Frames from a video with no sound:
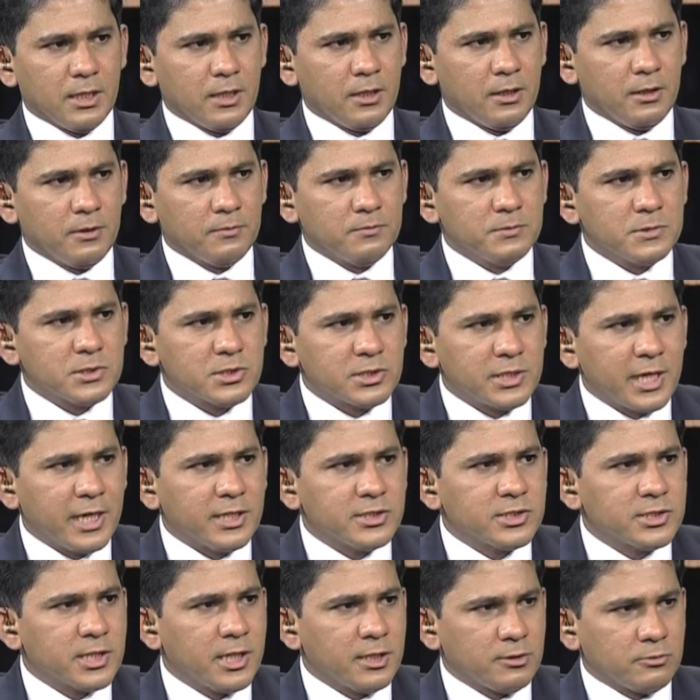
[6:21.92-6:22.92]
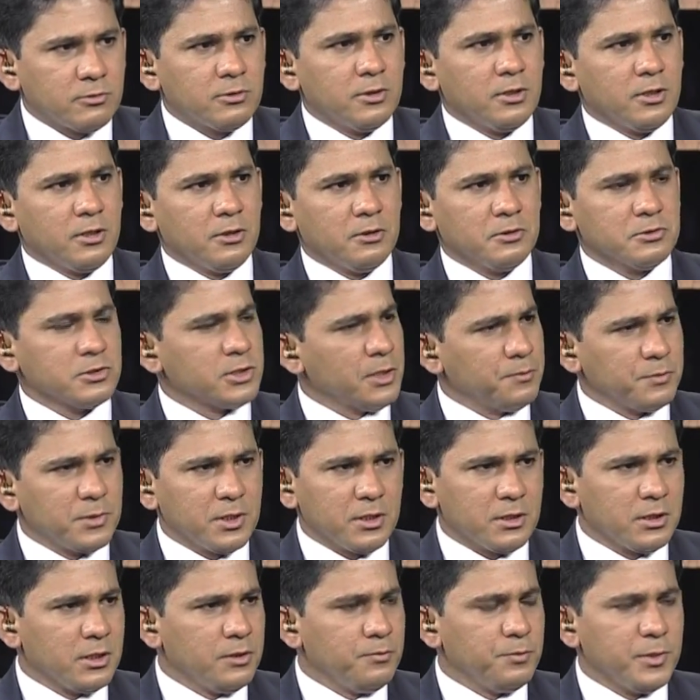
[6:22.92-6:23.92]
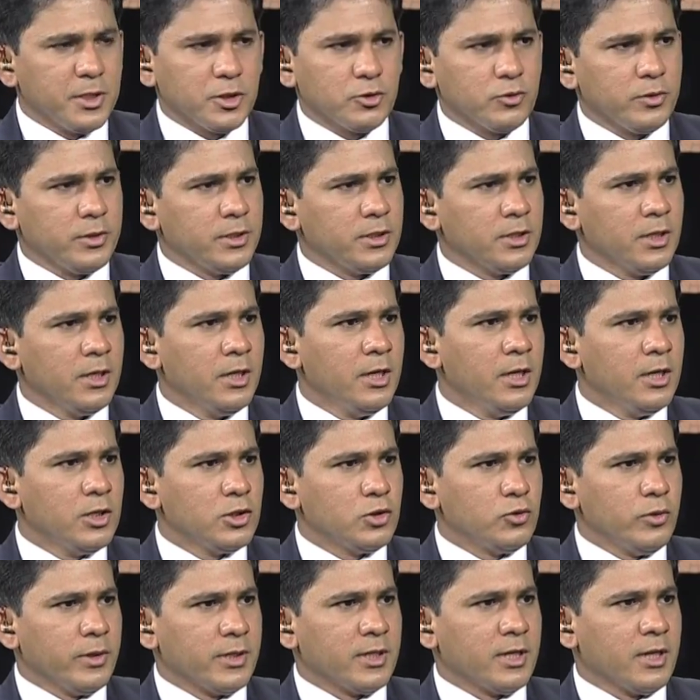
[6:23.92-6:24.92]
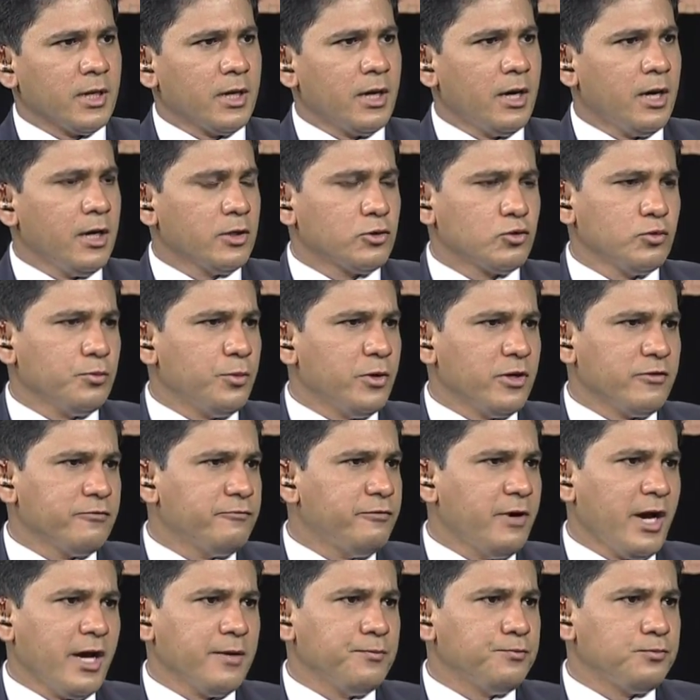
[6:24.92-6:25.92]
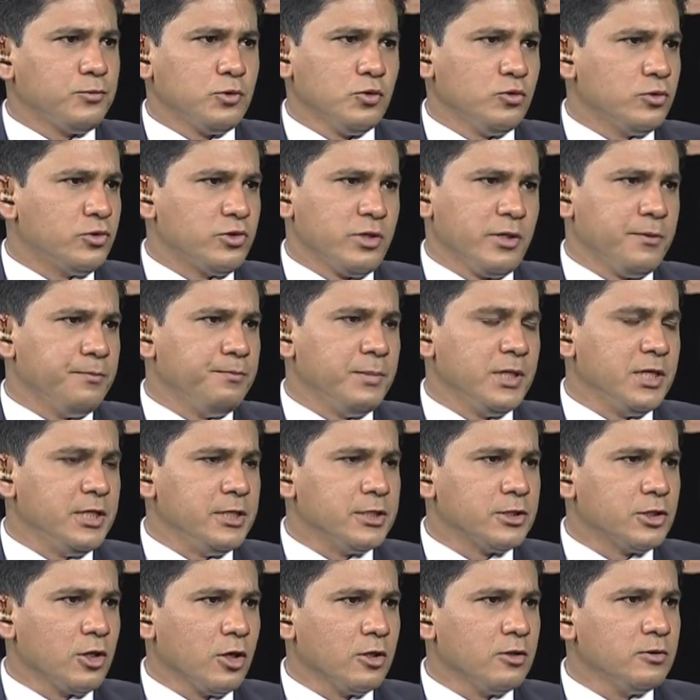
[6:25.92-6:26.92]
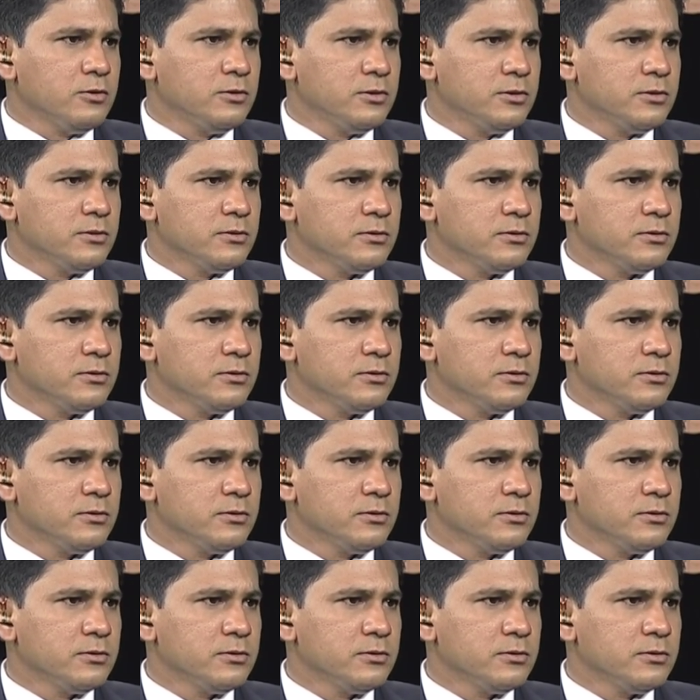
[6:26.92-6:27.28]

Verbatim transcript: uh, stands at uh, something in between two and uh, 2.5 to 3 billion dollar?